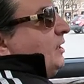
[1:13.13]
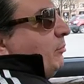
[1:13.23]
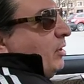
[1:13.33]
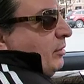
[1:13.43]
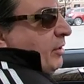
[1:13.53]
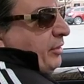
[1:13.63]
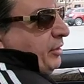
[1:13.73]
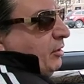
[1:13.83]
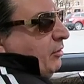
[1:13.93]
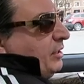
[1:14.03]
About a month
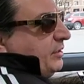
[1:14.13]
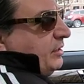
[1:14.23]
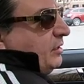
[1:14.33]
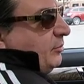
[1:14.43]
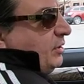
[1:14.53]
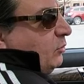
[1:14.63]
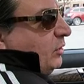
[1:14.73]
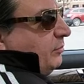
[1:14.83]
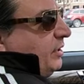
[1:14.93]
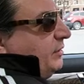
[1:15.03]
ago I did a
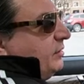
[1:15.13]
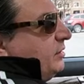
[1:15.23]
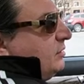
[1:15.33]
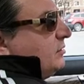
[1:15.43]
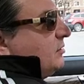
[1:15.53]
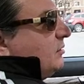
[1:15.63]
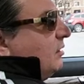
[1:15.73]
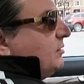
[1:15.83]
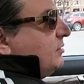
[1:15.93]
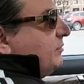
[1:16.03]
B1 maintenance,
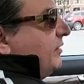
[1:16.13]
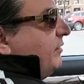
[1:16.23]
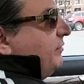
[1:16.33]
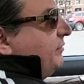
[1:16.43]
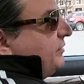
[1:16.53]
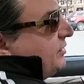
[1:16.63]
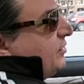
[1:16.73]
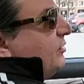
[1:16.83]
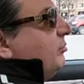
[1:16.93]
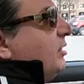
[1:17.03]
cost
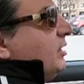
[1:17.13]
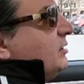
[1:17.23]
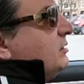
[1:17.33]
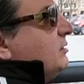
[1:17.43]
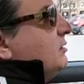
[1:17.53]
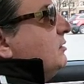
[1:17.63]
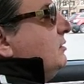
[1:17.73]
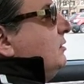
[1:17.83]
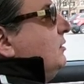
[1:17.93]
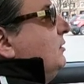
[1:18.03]
$500-600
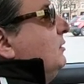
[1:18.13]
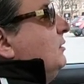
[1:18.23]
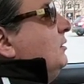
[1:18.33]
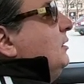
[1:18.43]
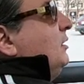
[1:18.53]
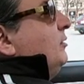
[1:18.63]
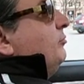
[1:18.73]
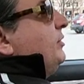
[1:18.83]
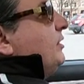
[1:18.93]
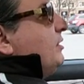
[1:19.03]

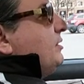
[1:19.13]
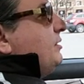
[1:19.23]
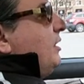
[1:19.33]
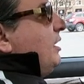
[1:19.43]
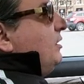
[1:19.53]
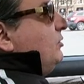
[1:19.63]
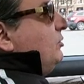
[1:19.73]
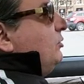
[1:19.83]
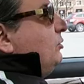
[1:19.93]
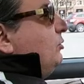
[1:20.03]
because I had
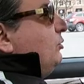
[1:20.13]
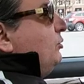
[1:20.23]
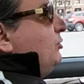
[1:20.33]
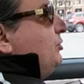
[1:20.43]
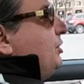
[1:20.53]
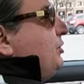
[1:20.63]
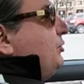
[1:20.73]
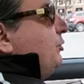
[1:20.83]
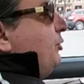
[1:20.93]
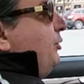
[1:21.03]
to change
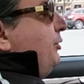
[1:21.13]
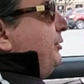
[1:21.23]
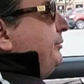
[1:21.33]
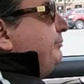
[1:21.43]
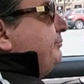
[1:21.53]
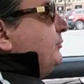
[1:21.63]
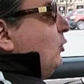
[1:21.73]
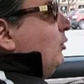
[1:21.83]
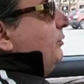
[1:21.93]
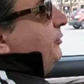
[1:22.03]
the oil
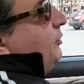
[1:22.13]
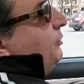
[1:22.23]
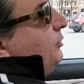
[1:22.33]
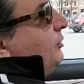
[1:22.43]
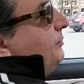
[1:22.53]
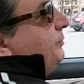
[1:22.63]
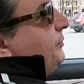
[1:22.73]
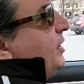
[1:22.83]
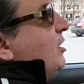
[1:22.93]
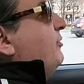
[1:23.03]
filter,
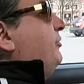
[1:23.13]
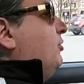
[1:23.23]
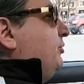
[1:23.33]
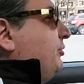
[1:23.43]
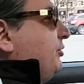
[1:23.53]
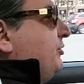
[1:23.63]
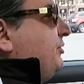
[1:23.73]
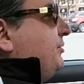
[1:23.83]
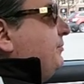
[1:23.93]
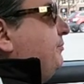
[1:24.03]
air
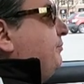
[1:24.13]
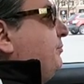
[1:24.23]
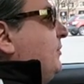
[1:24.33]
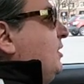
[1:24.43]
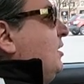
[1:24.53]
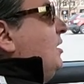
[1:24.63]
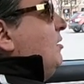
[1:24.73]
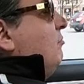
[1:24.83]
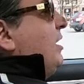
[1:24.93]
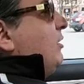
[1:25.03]
filters,
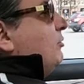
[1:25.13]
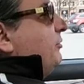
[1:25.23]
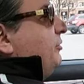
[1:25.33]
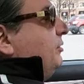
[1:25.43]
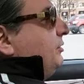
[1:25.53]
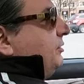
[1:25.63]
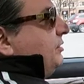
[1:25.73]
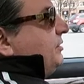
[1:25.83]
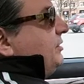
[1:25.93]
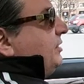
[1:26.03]
micro
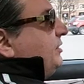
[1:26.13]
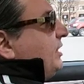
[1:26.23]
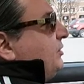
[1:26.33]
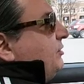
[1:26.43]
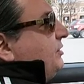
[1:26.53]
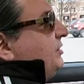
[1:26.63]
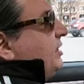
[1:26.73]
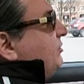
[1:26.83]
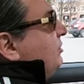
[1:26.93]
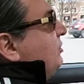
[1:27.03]
filters, etc.,
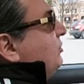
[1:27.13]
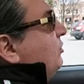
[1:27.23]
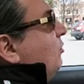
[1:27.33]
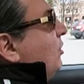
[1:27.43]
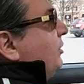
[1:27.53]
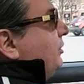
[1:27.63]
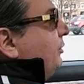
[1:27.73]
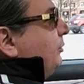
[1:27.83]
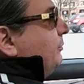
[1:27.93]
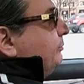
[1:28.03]
etc., and so on, you
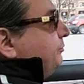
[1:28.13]
know.